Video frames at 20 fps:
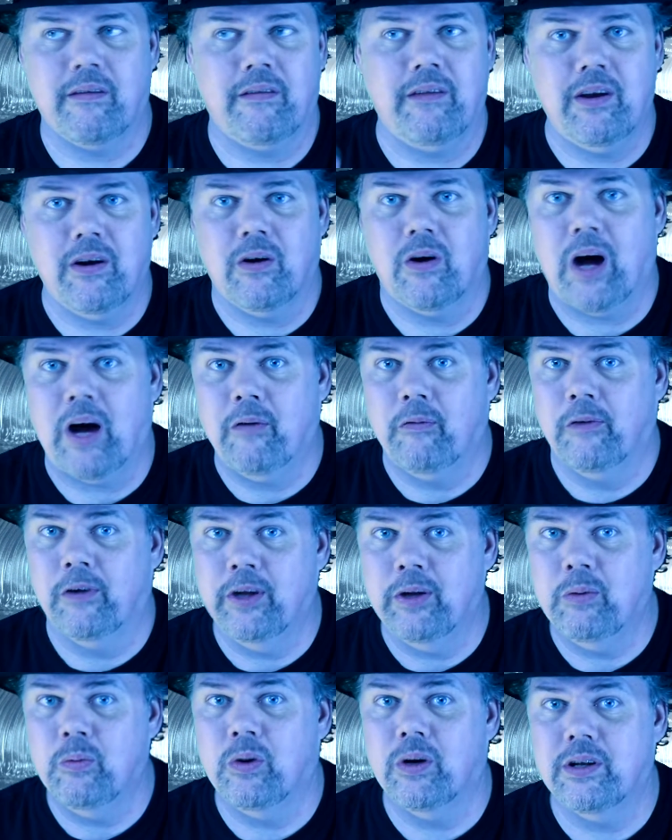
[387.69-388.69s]
You know, I
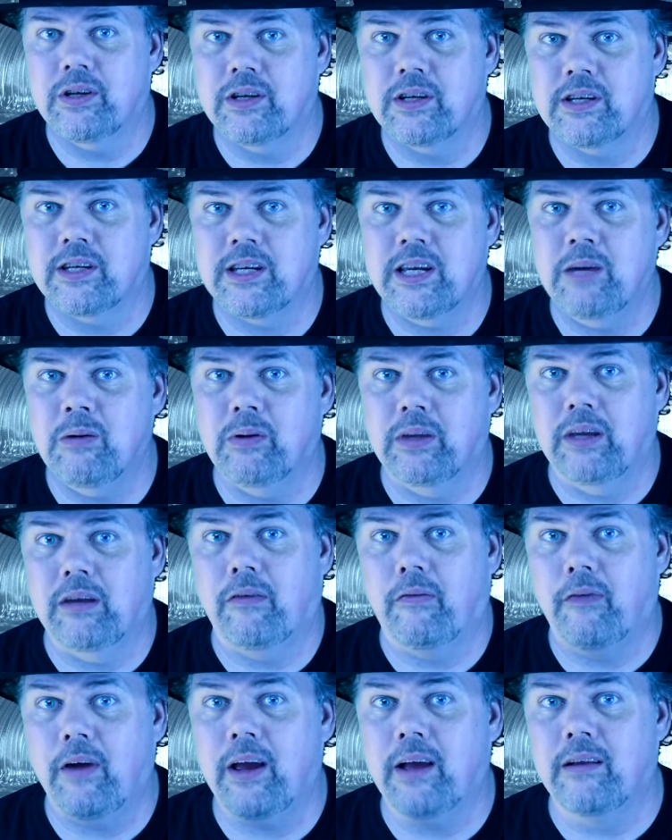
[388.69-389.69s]
really want to see what
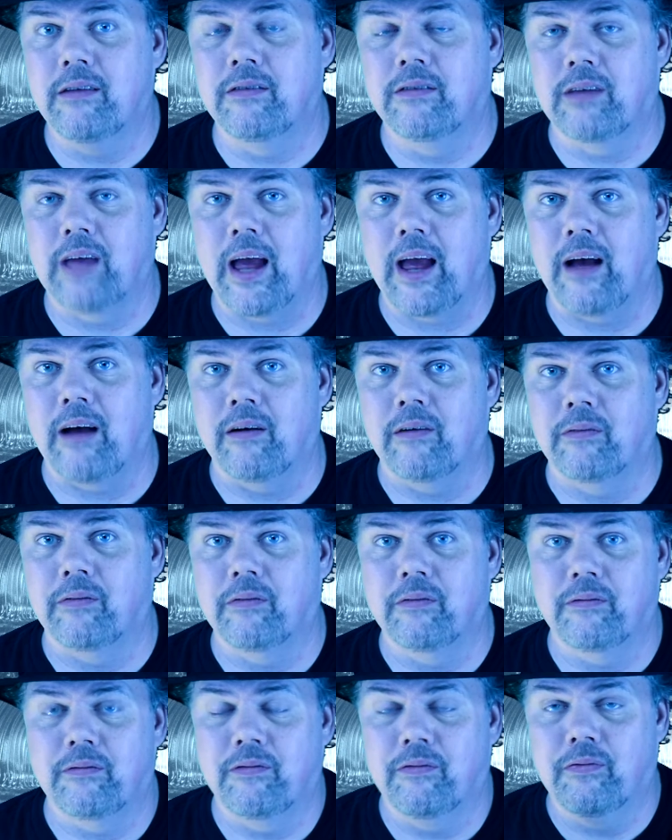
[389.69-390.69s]
these fans have
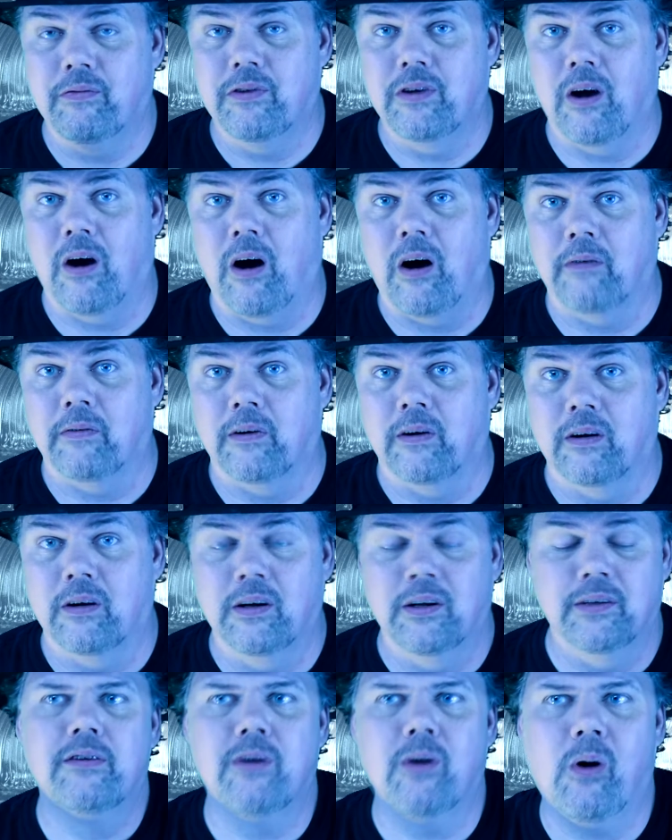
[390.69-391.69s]
to offer.
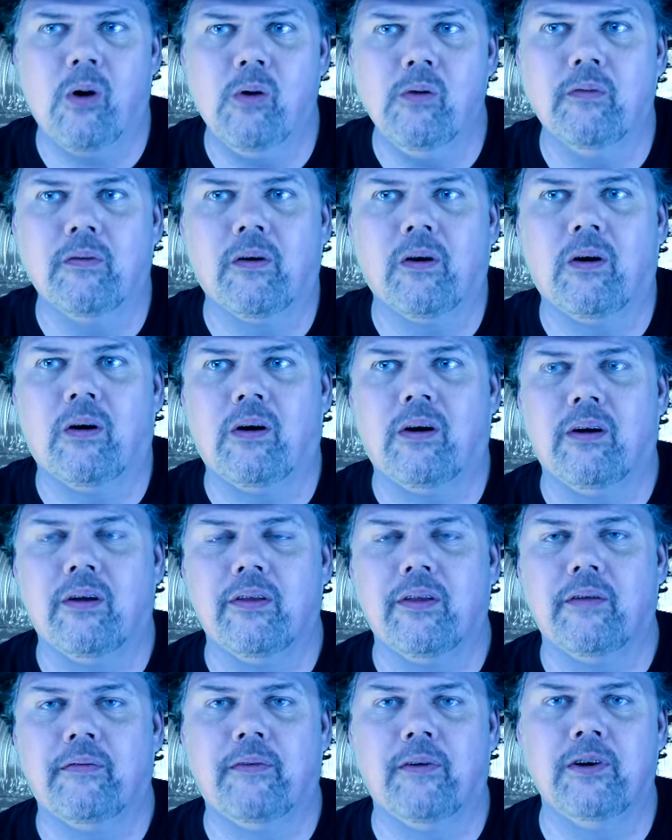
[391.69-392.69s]
So
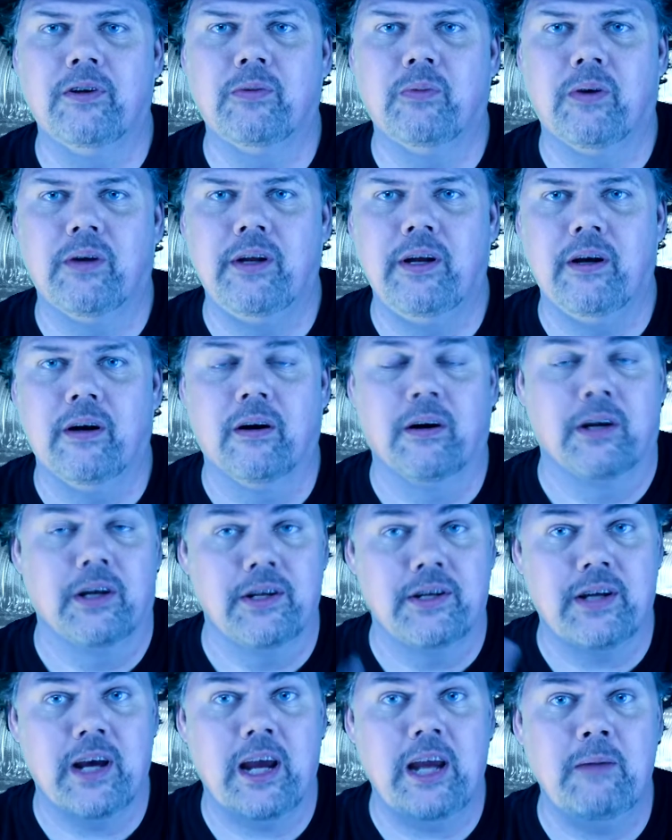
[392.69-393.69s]
overall, the first one here,
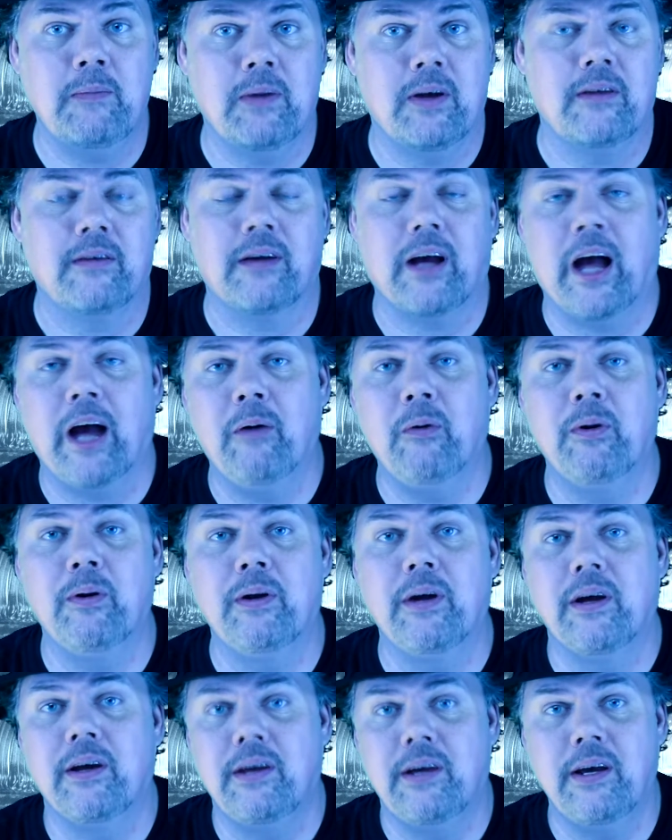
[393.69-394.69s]
Containment, I
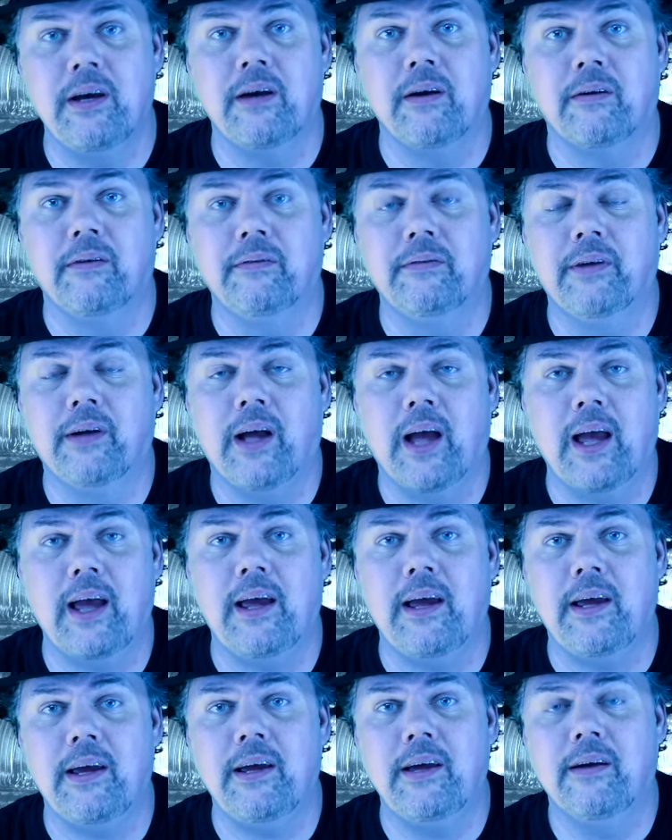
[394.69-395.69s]
would give
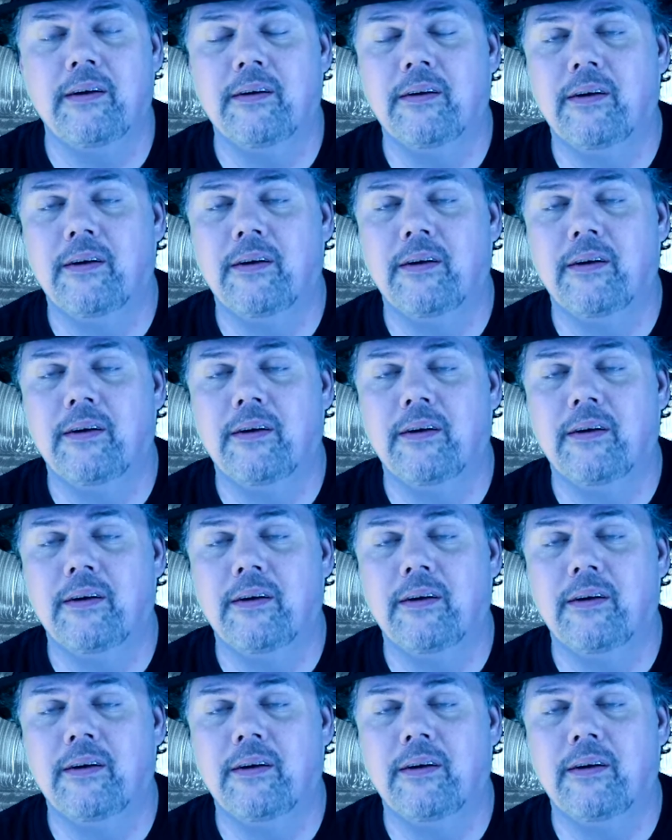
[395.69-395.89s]
a